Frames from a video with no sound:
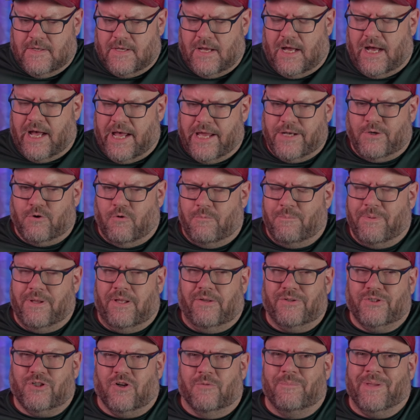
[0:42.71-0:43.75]
The hydro
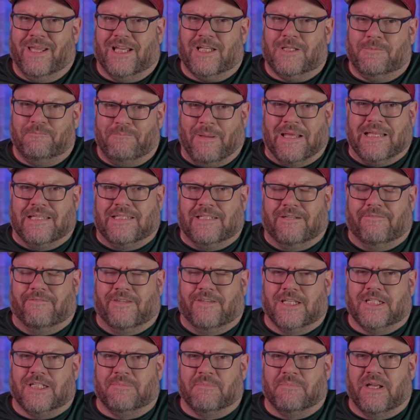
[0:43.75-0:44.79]
bill is going to be expensive
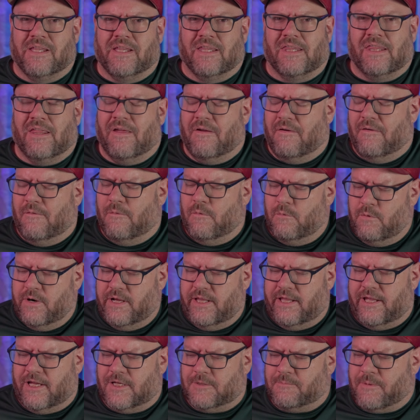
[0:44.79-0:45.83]
this month.
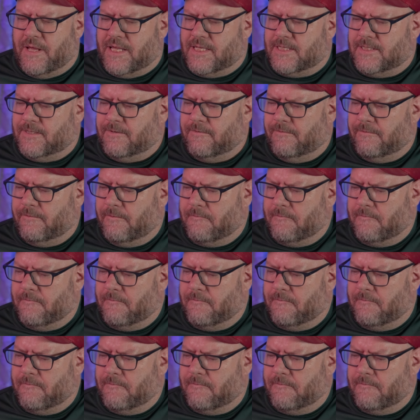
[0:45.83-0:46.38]
Really expensive.